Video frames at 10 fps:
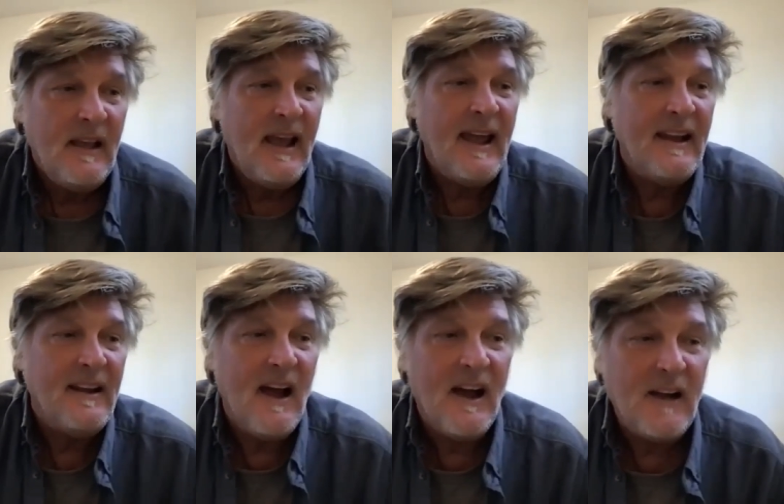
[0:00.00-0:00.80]
And
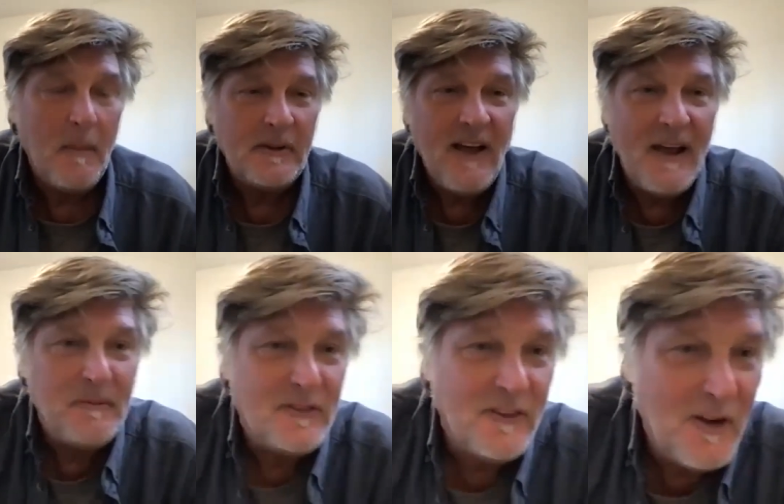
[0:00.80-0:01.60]
a couple
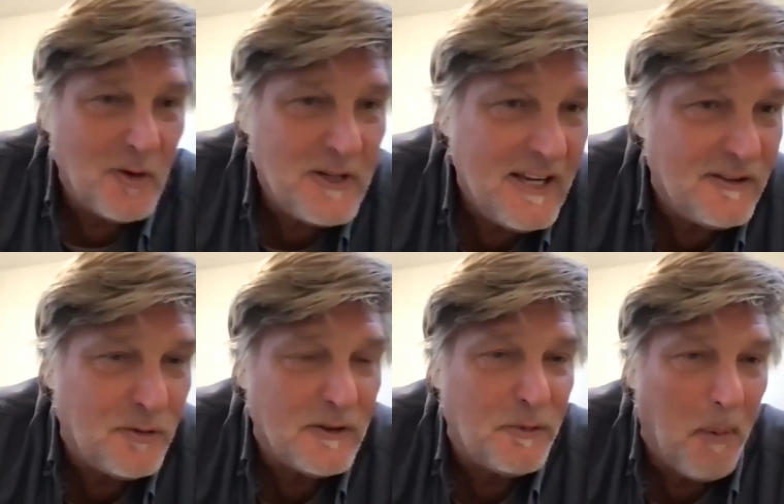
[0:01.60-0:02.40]
times, little
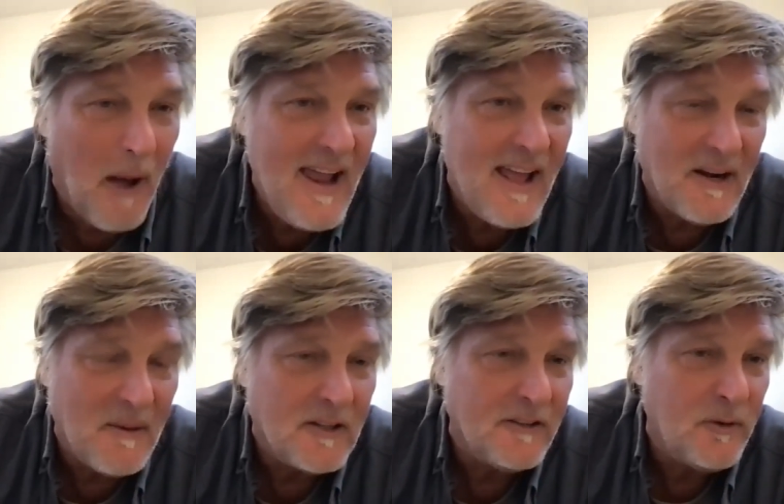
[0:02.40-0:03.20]
kids would spy on
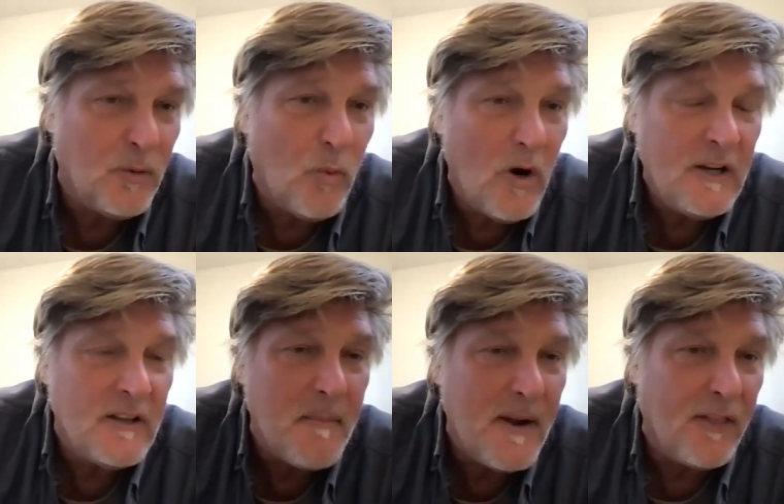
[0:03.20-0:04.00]
him because he would work in
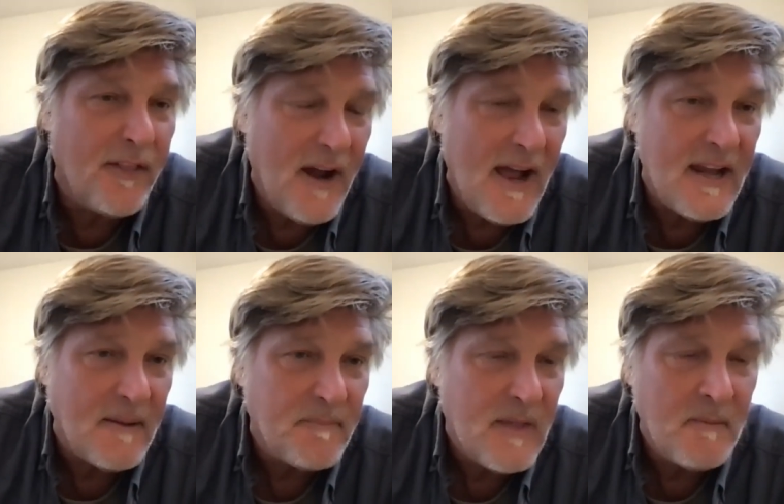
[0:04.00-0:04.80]
the middle of the night
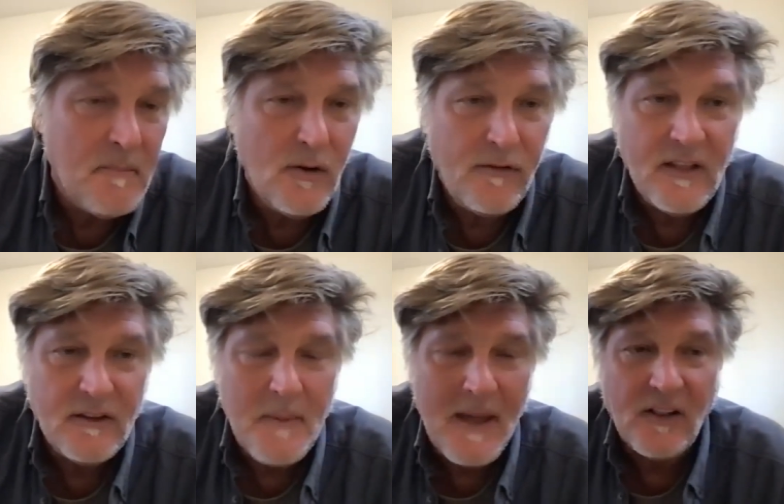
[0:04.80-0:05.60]
and move
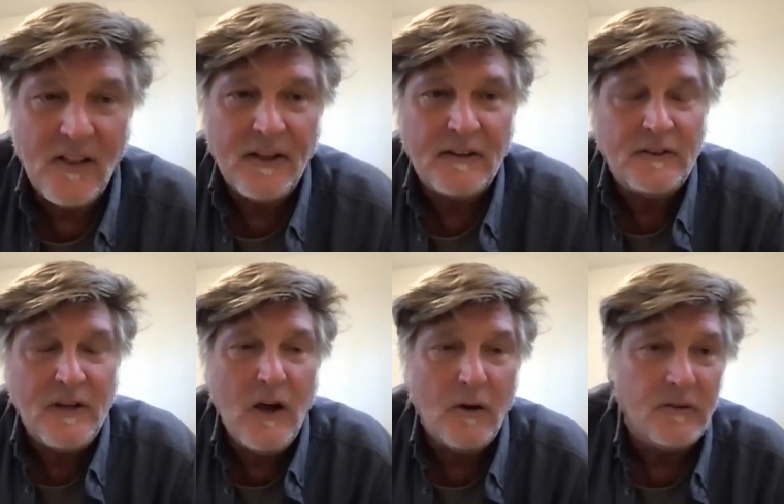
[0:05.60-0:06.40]
these megalithic
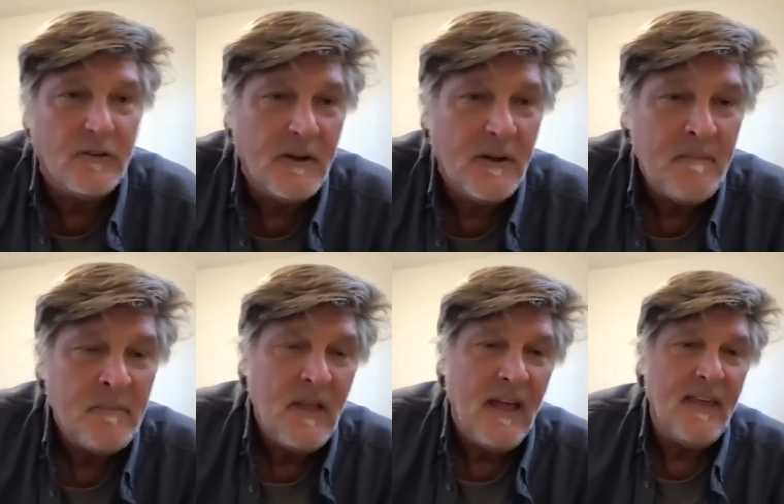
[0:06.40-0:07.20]
stones.
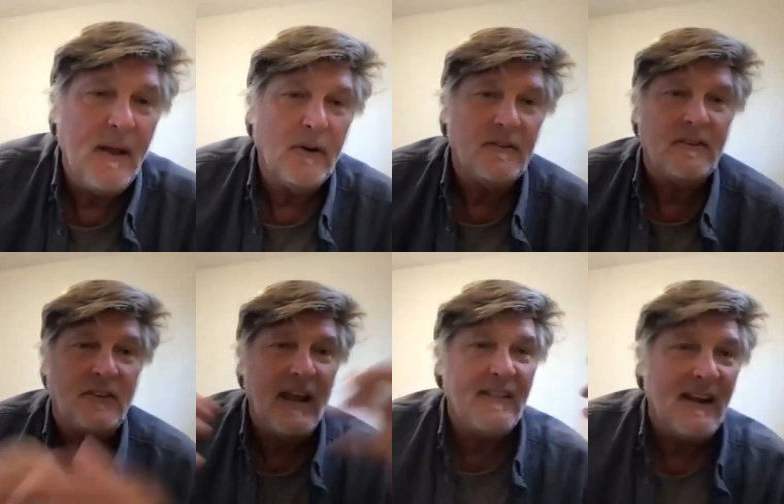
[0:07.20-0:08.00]
And they would
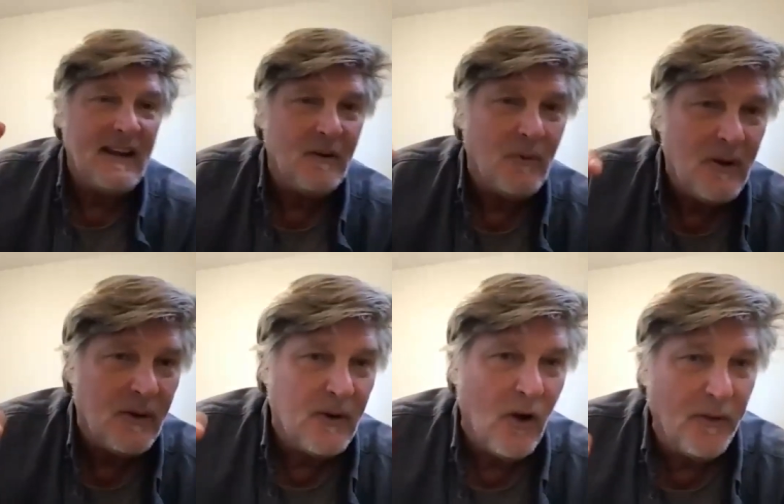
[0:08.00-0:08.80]
say that he, he
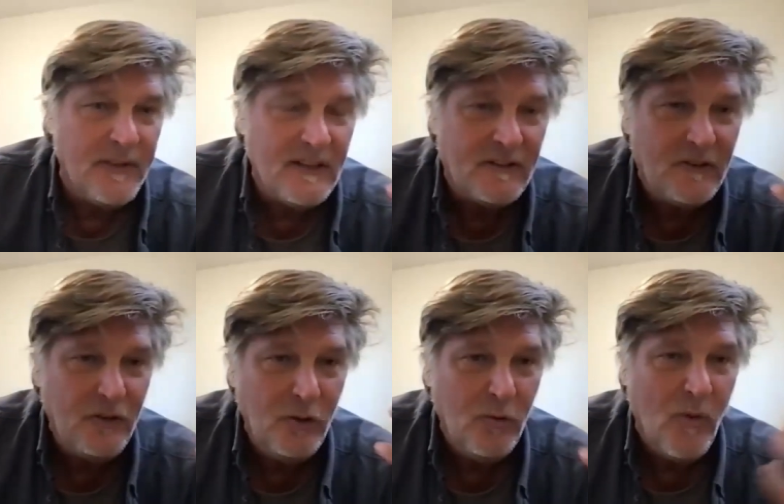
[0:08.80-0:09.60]
would hold these
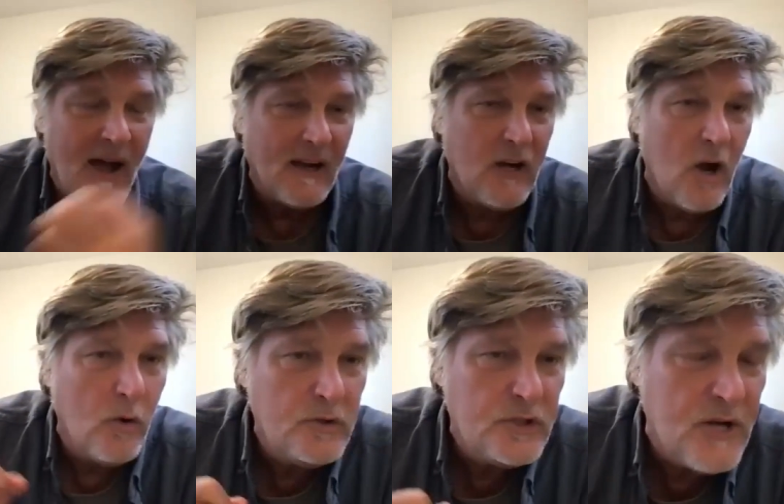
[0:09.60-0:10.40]
two uh,
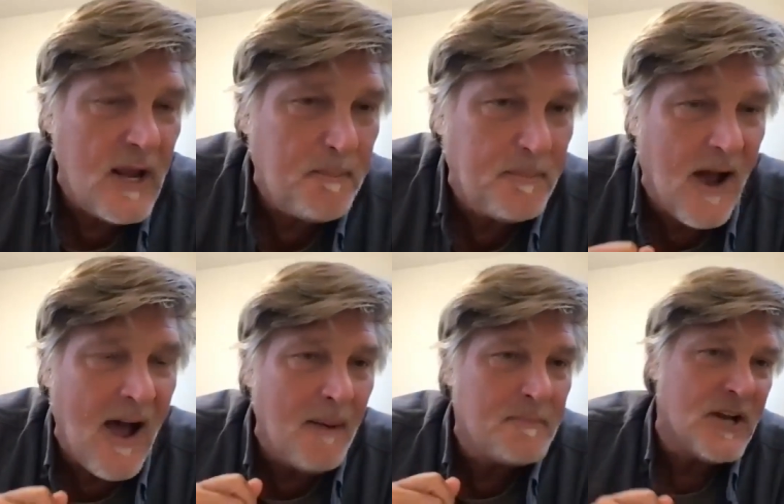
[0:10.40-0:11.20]
cone shaped
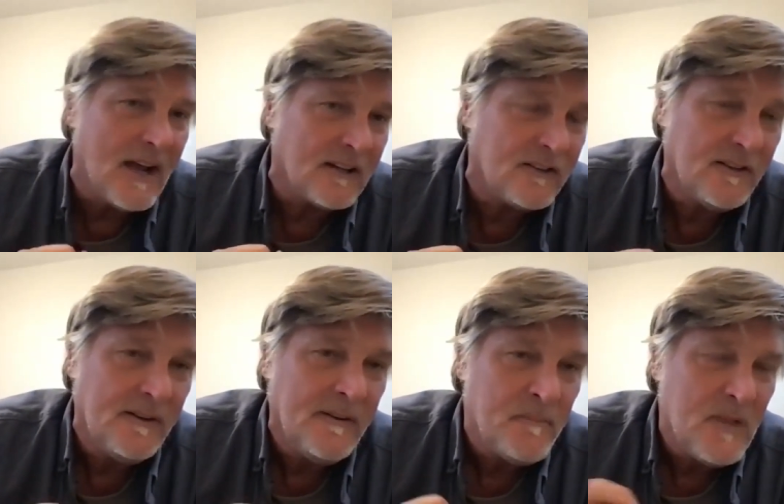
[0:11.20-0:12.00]
objects
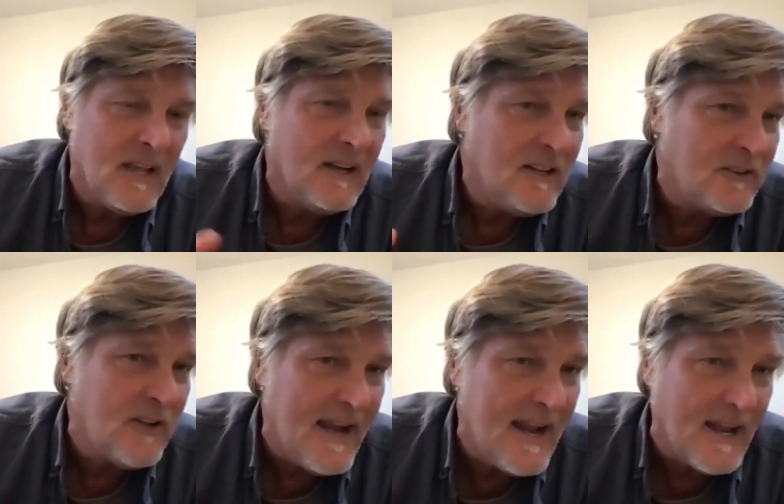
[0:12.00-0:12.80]
in his
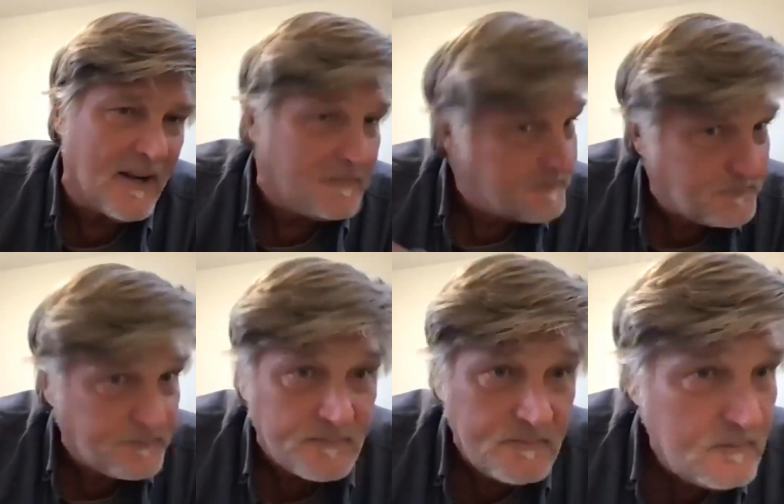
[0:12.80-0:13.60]
hand.
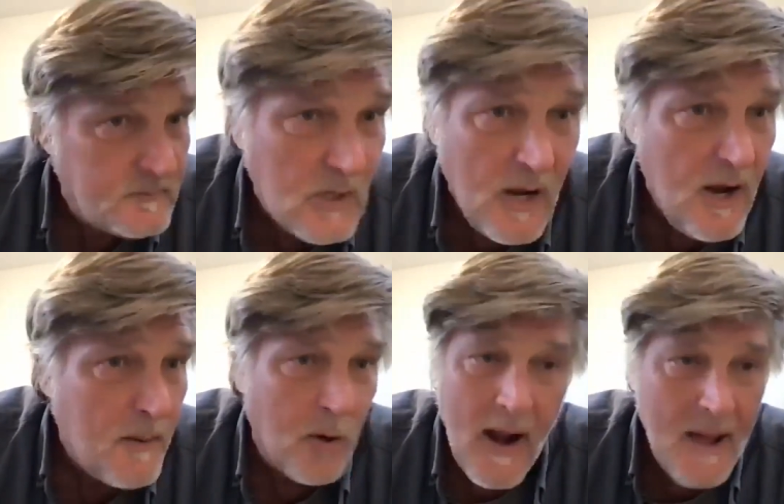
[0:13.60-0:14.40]

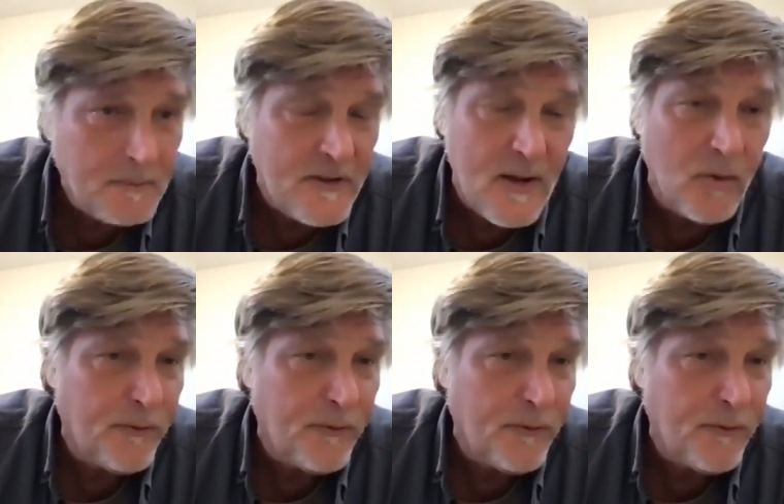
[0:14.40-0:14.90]
Perhaps they were